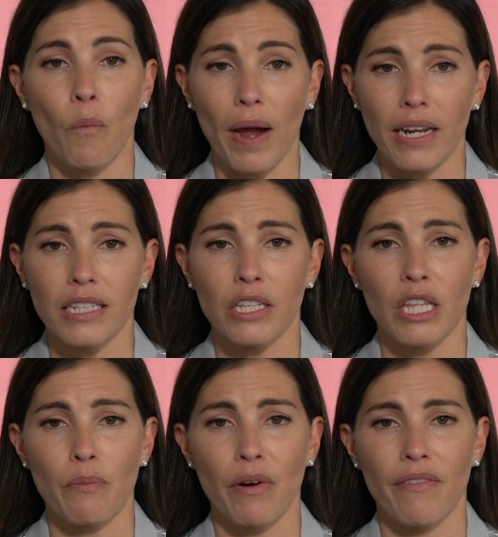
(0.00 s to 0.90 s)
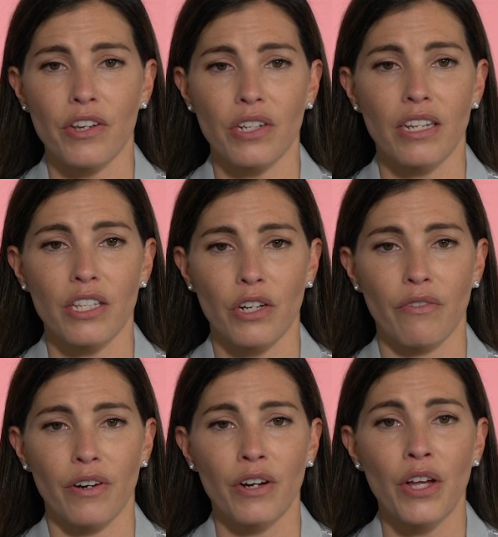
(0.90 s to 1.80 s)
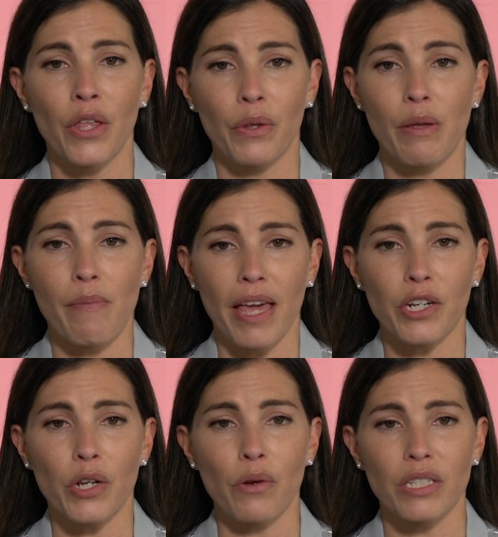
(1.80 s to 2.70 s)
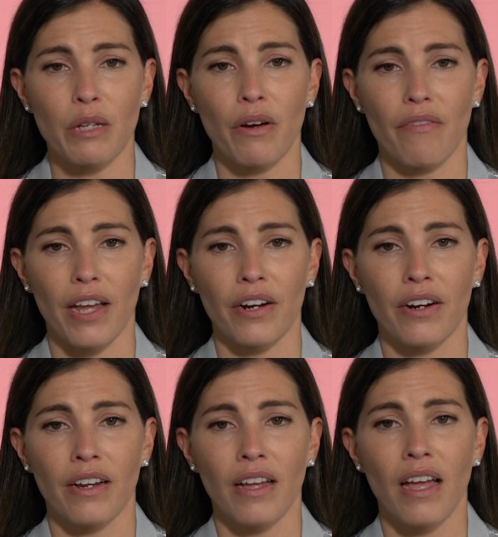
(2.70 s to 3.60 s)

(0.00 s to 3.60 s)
wait until they provisioned a server through a managed hosting provider,